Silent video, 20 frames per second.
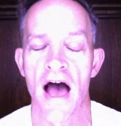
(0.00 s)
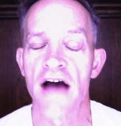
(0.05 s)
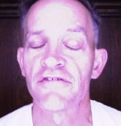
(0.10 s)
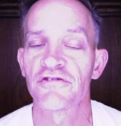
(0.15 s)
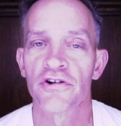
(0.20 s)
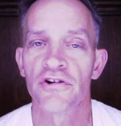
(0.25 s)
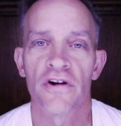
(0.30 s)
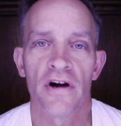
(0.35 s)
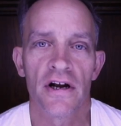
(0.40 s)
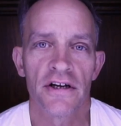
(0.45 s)

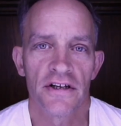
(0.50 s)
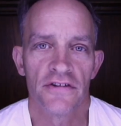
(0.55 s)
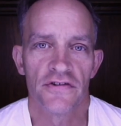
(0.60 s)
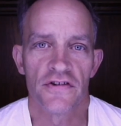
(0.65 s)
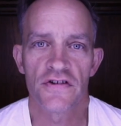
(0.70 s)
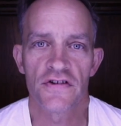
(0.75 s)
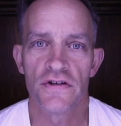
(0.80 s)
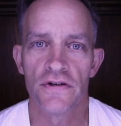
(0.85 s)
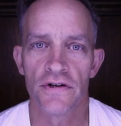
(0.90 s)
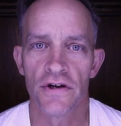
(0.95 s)
After grinding in
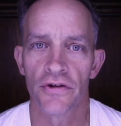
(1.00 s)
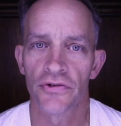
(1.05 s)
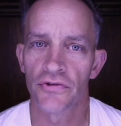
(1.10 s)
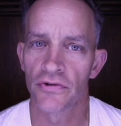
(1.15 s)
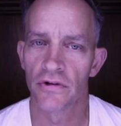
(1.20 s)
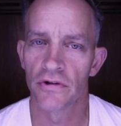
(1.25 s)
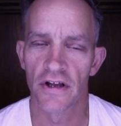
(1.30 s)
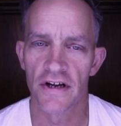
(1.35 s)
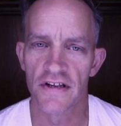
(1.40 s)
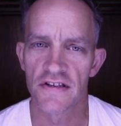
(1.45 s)
the studio
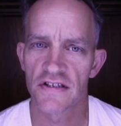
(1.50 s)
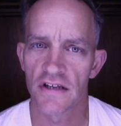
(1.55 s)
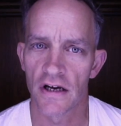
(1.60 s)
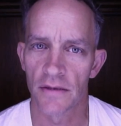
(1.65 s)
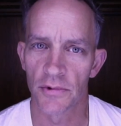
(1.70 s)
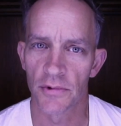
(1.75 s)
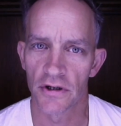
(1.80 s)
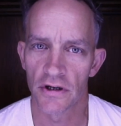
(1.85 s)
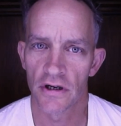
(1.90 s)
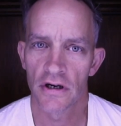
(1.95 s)
through late
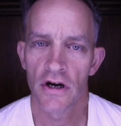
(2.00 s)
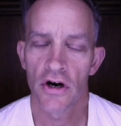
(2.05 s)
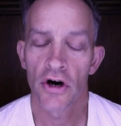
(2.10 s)
summer,